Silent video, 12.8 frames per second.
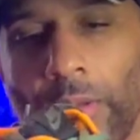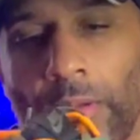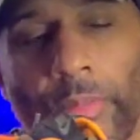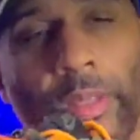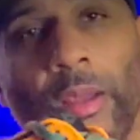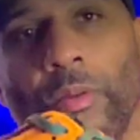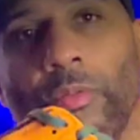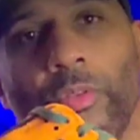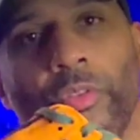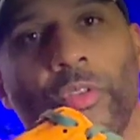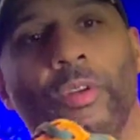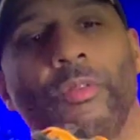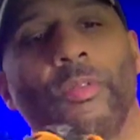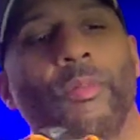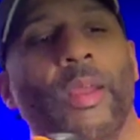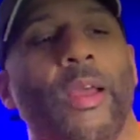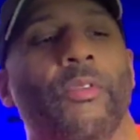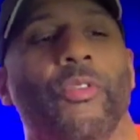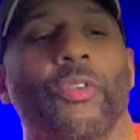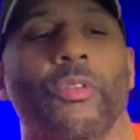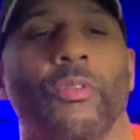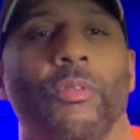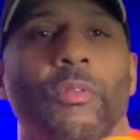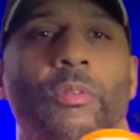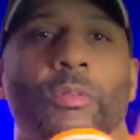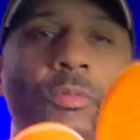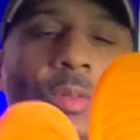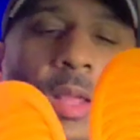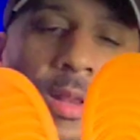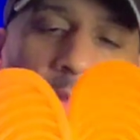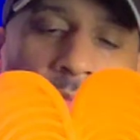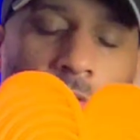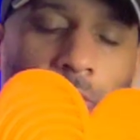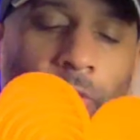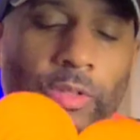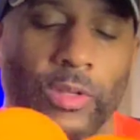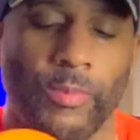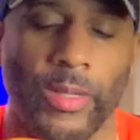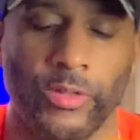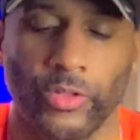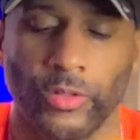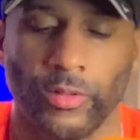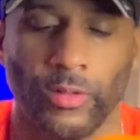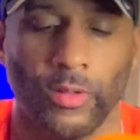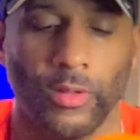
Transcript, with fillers: But yeah, we'll start from the outsole. Flat outsole, as I mentioned,